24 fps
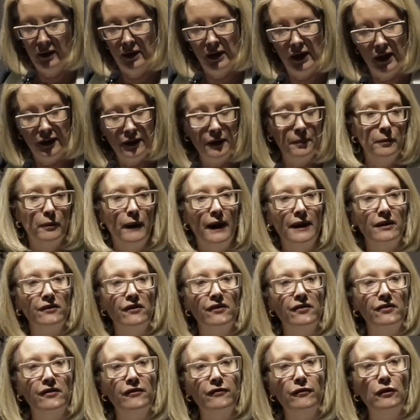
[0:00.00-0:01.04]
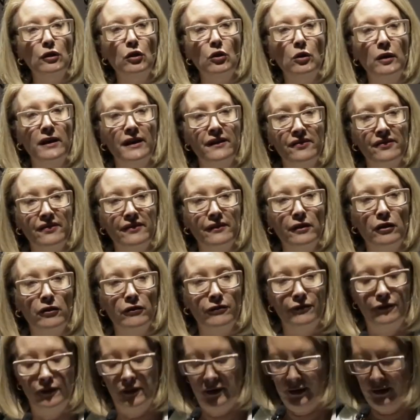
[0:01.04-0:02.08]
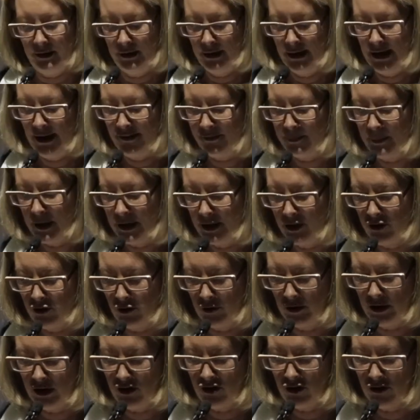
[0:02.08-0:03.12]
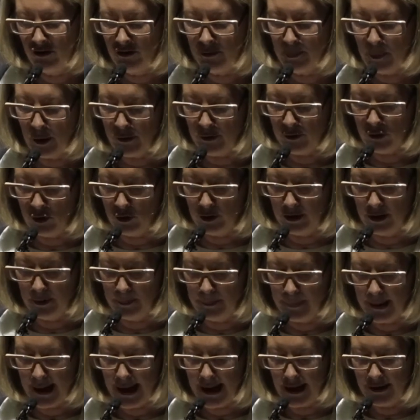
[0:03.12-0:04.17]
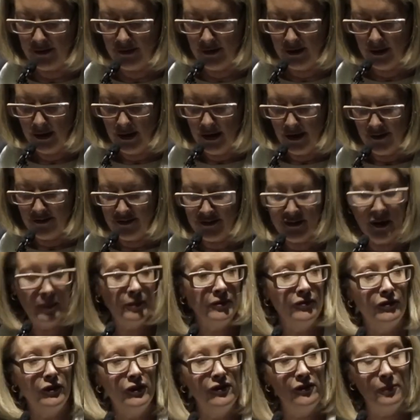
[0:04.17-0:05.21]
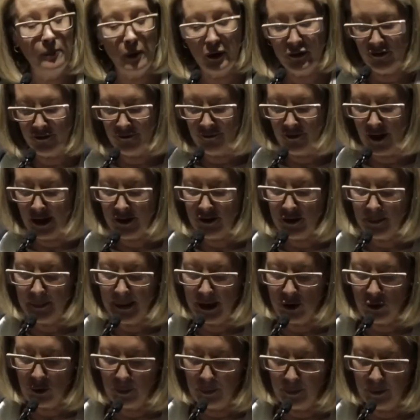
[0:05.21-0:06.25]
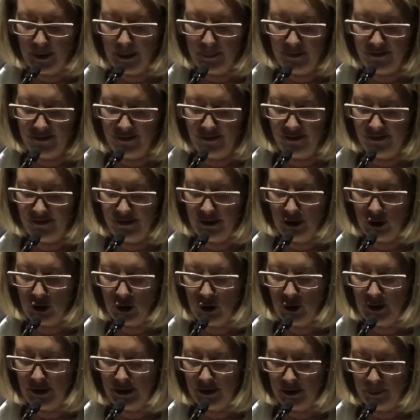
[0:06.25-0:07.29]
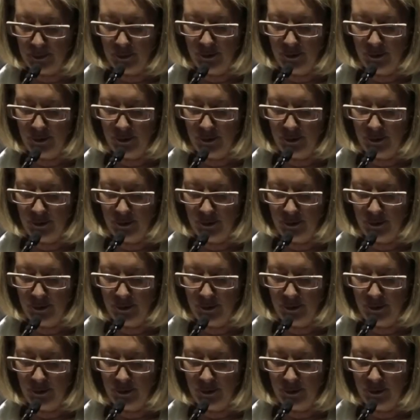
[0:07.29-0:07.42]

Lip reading: And the practice of law itself has many traditions, both good and bad. Some of its most fundamental premises, including the